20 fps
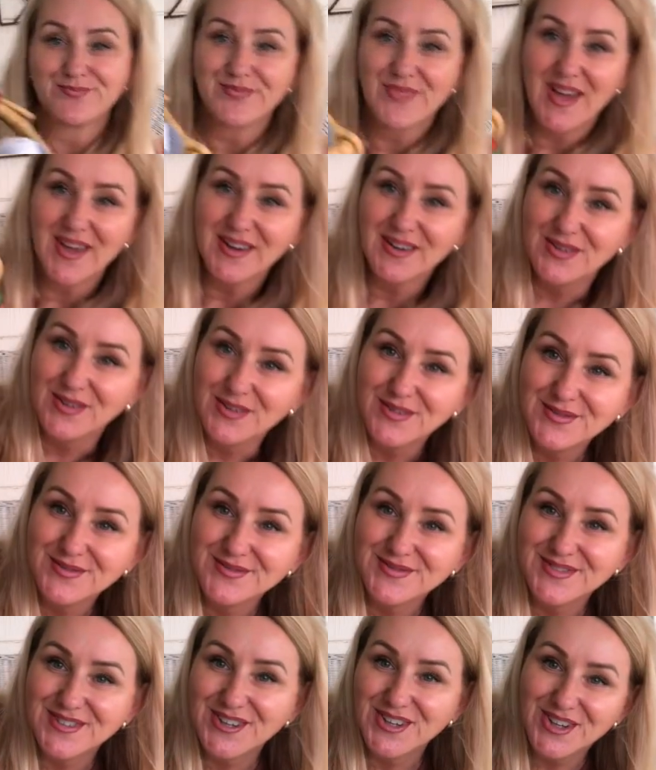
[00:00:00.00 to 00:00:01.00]
I don't know,
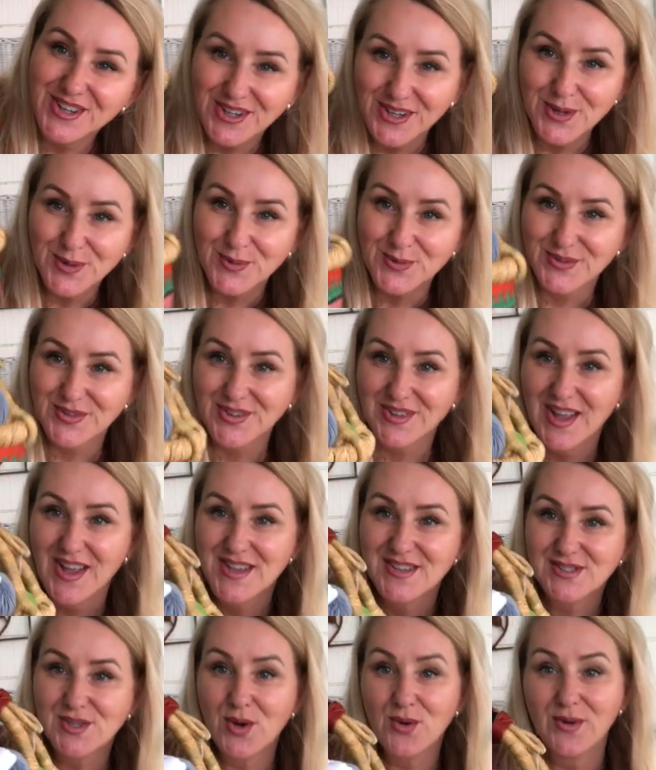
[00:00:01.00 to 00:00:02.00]
they're cute.
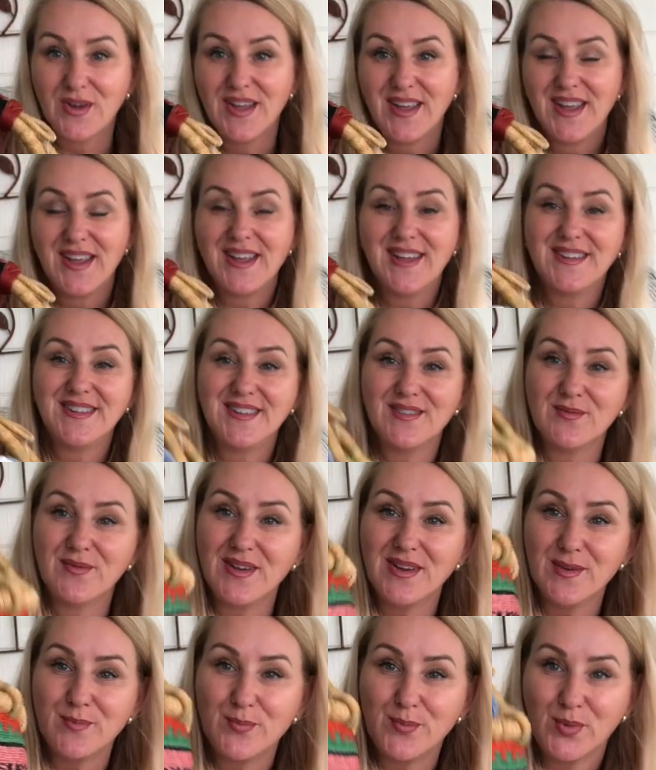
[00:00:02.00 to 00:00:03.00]
So
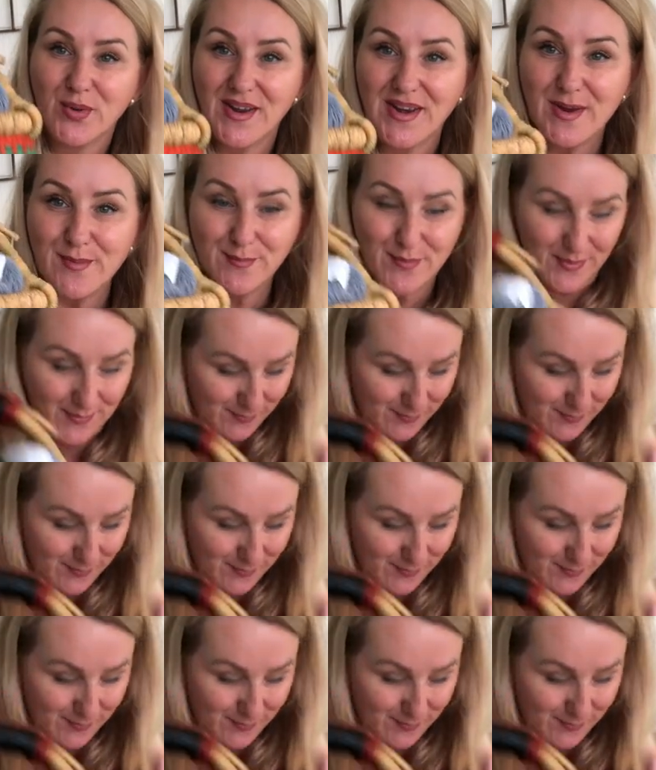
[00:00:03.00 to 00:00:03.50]
with a pretty